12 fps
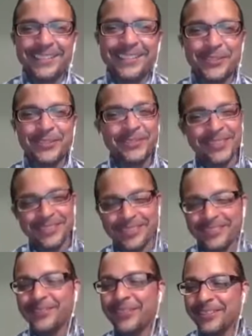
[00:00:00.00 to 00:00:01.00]

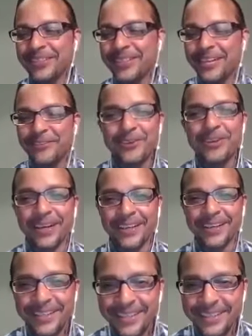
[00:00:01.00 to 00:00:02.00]
You're not wrong.
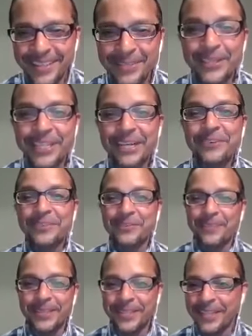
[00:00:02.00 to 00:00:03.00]
I'm an
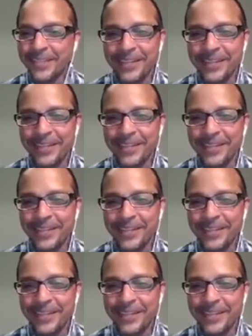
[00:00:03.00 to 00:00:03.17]
accountant by day.